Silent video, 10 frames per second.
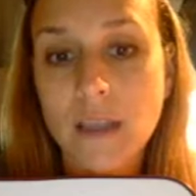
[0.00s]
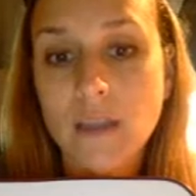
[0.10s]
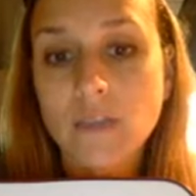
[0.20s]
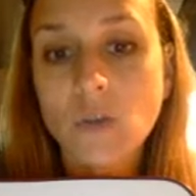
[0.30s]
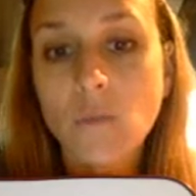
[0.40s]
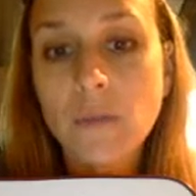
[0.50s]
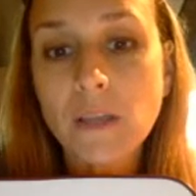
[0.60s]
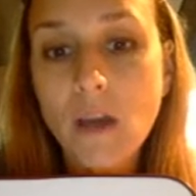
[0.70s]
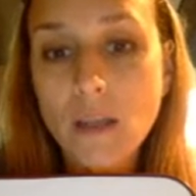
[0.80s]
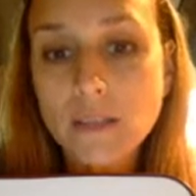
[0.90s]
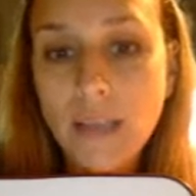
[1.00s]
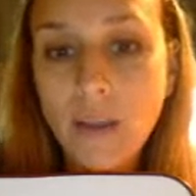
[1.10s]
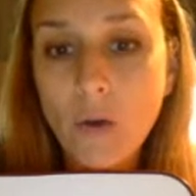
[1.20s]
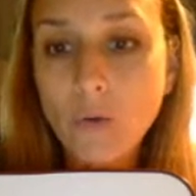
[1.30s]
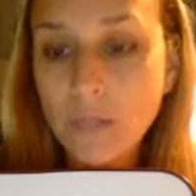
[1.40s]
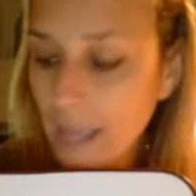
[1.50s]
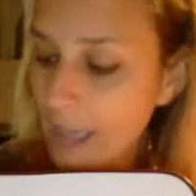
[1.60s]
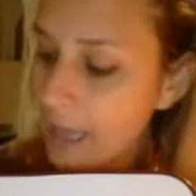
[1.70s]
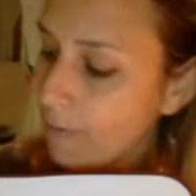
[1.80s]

So because I only have